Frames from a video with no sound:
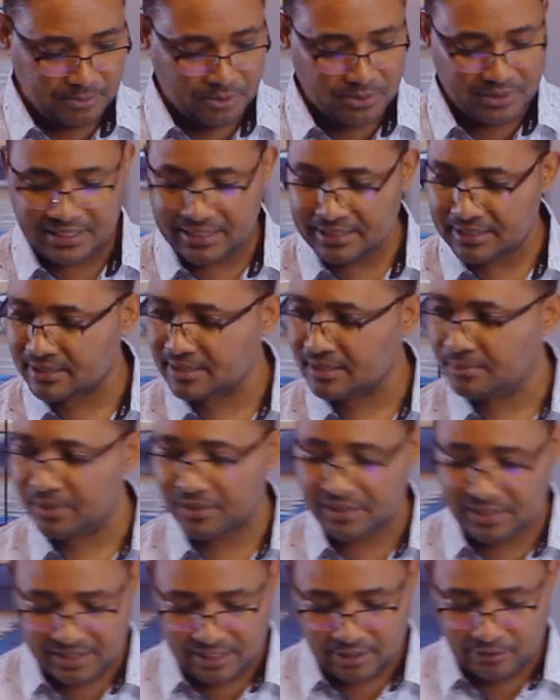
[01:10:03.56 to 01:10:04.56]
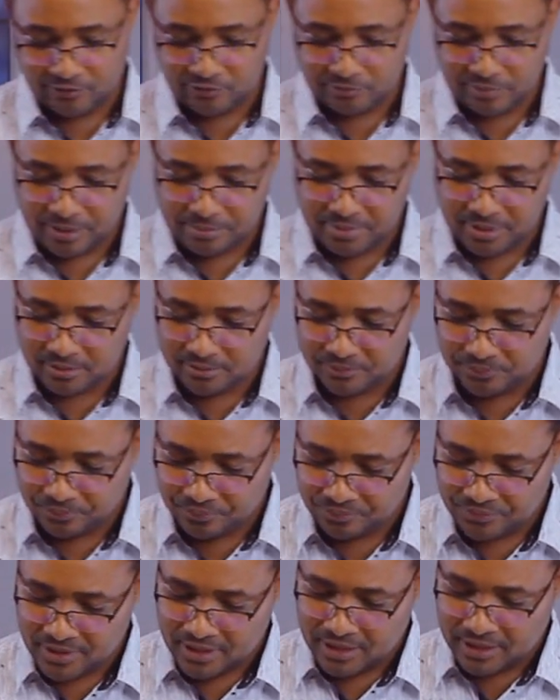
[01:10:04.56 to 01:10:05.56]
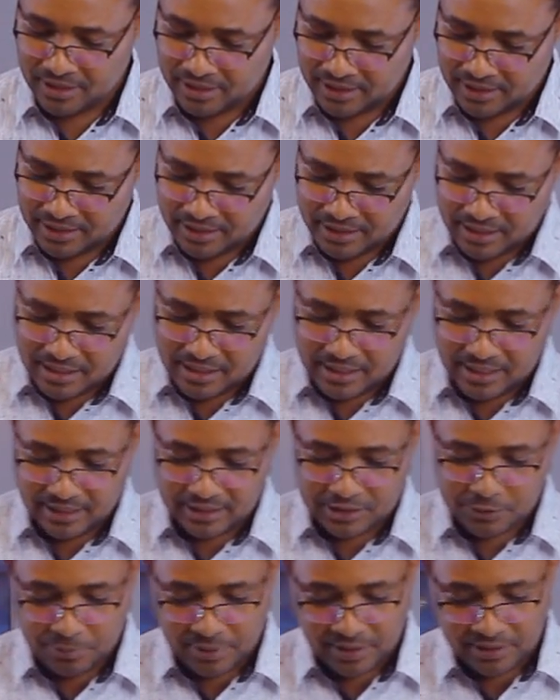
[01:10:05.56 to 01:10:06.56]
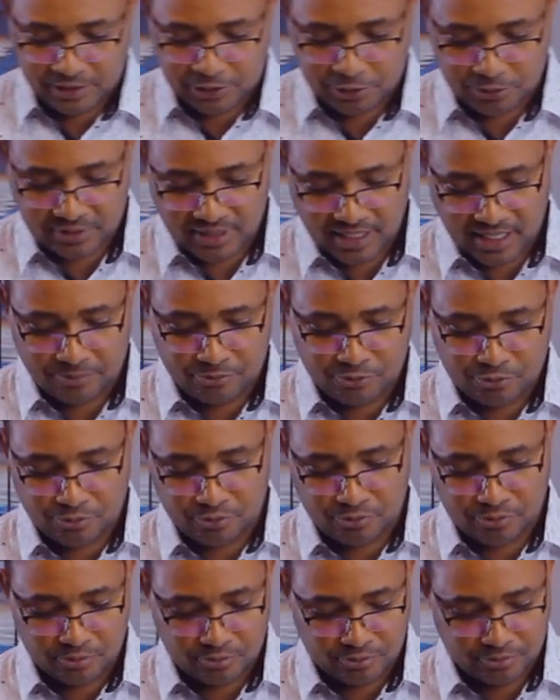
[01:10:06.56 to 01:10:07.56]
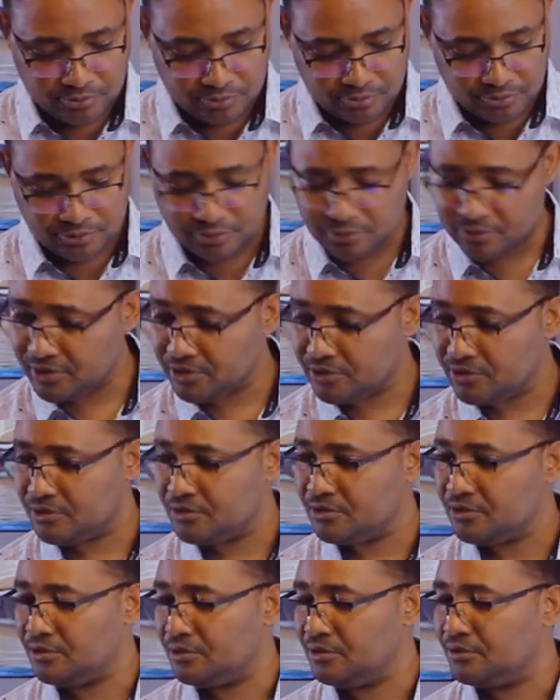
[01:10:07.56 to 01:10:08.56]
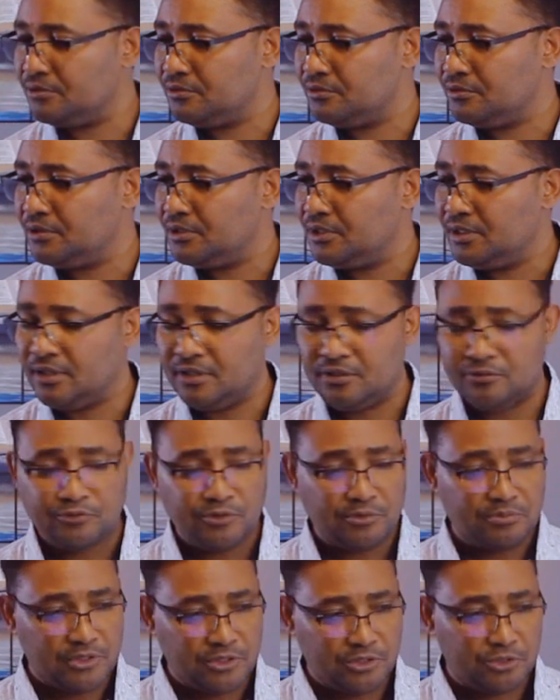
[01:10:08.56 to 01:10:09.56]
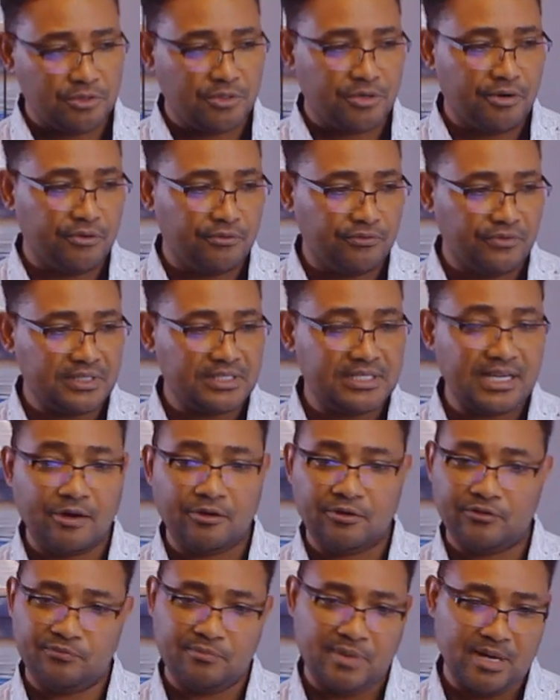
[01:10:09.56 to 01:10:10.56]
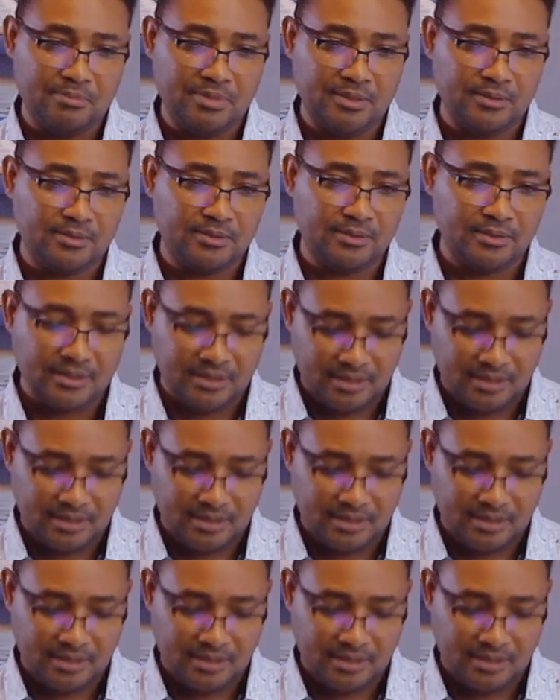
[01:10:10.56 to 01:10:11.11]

more details about the Tower of Babel. That explanation will come through to this, you know, from the story of the Tower of Babel.